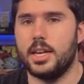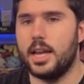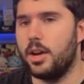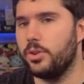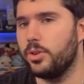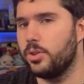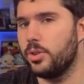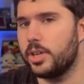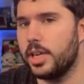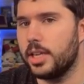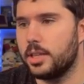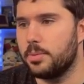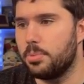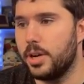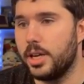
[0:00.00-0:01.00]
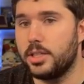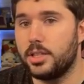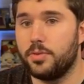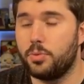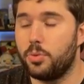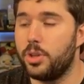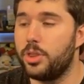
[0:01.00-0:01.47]
now you're looking at the price
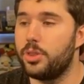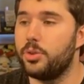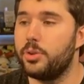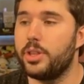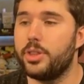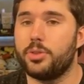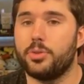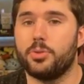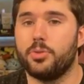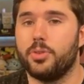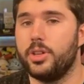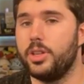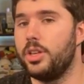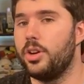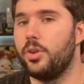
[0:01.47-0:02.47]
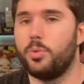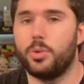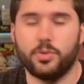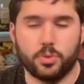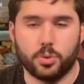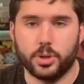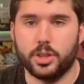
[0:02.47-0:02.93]
of
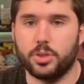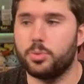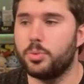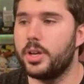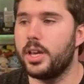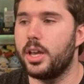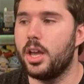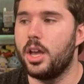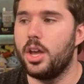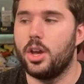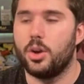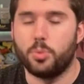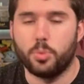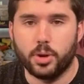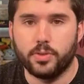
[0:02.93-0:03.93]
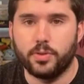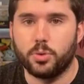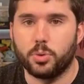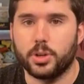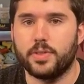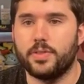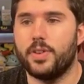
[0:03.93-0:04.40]
143,
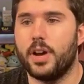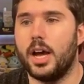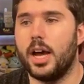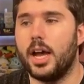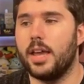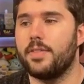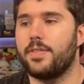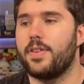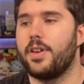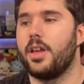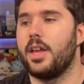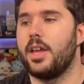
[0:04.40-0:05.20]
145.